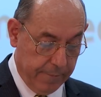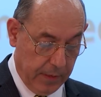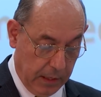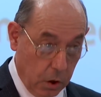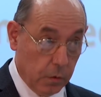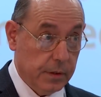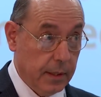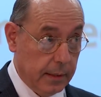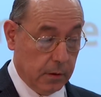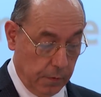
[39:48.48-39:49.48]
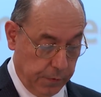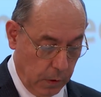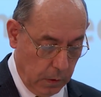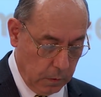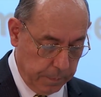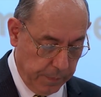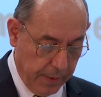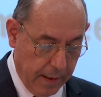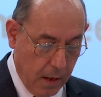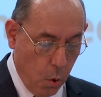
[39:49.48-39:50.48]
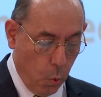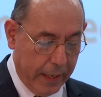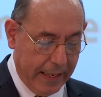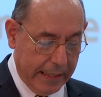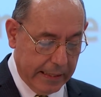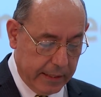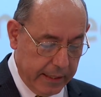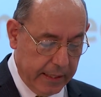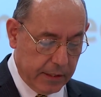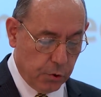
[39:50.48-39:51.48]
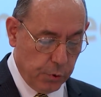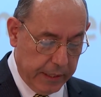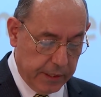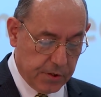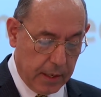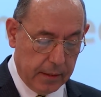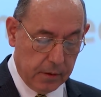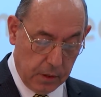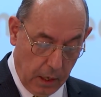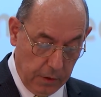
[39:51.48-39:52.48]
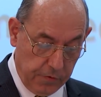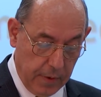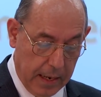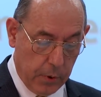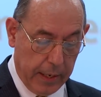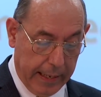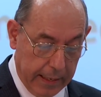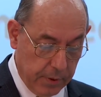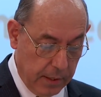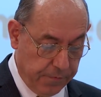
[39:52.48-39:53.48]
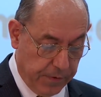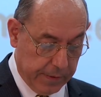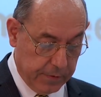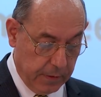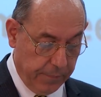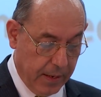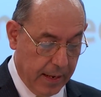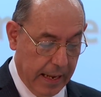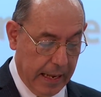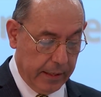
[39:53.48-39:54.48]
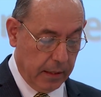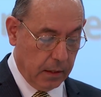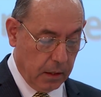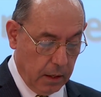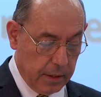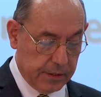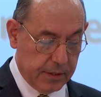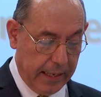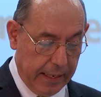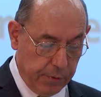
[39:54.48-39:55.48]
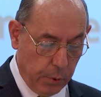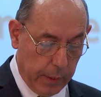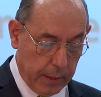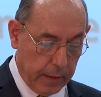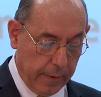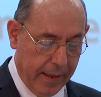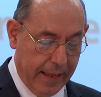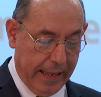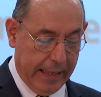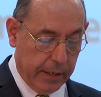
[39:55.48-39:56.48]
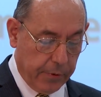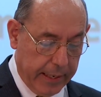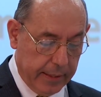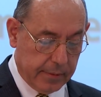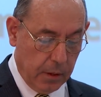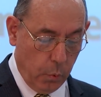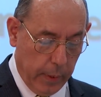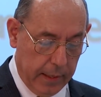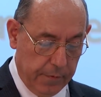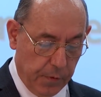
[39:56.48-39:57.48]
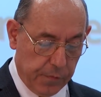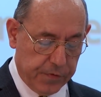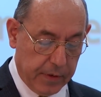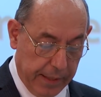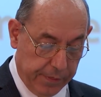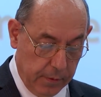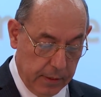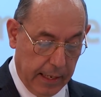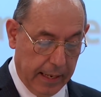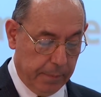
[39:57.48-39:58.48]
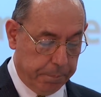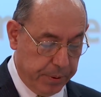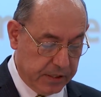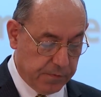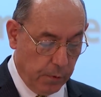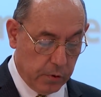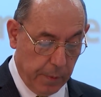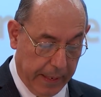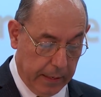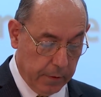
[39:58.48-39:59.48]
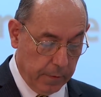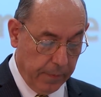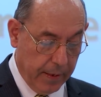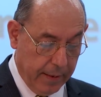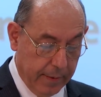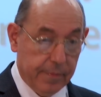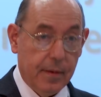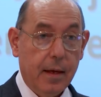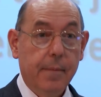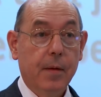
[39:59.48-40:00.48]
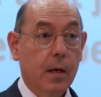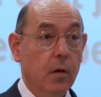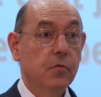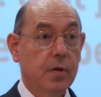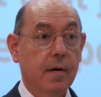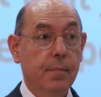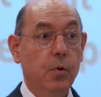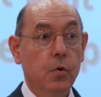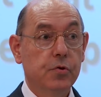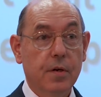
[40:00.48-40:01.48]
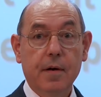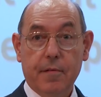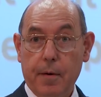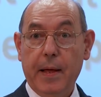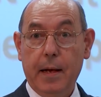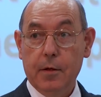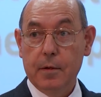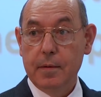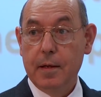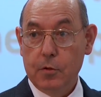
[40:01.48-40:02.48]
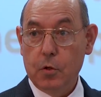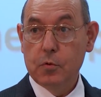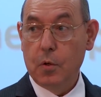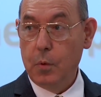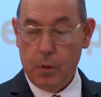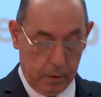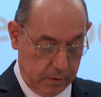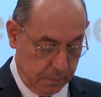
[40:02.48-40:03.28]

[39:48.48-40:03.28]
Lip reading: the continent of hope, will indeed reach and touch our Heavenly Father and encourage everywhere a greater wave of Catholic and peaceful rebellion, the counter-revolutionary rebellion Dr. Ward